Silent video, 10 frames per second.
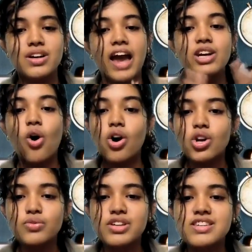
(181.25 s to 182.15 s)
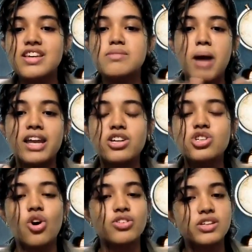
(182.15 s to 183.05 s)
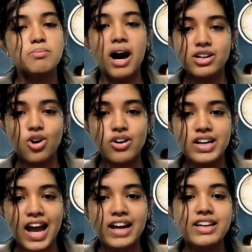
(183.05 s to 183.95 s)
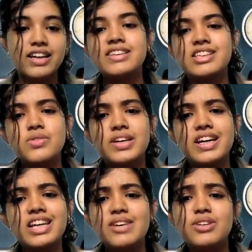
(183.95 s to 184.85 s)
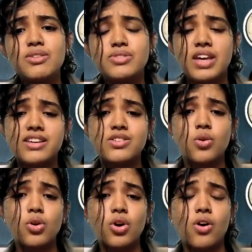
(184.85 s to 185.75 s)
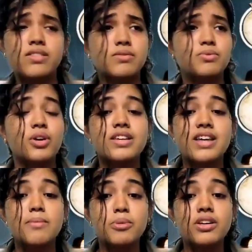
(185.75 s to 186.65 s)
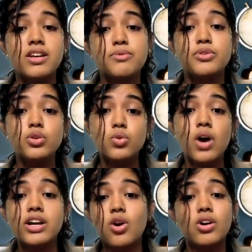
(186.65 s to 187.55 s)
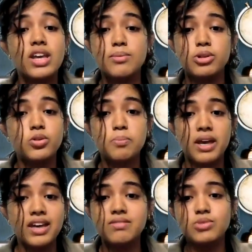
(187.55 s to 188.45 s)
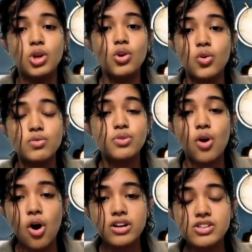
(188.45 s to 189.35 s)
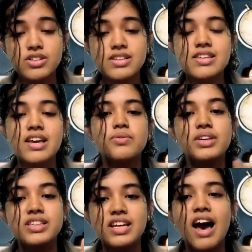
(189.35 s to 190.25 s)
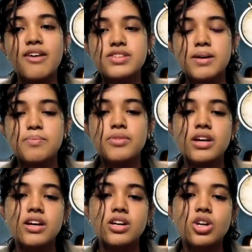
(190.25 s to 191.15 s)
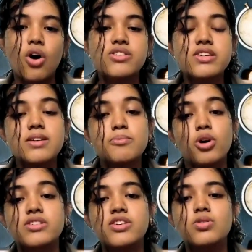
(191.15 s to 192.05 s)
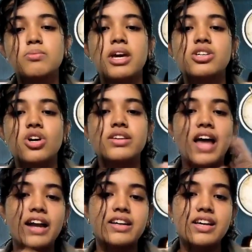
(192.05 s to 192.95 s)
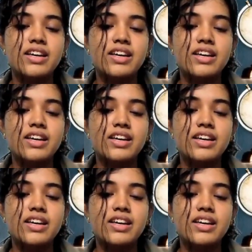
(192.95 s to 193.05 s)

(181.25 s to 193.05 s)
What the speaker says: And all of this is managed on the smart contract in way that even if things go wrong, for example, if you are not able to pay your loan for oranges, then we still have some clauses in process to make sure that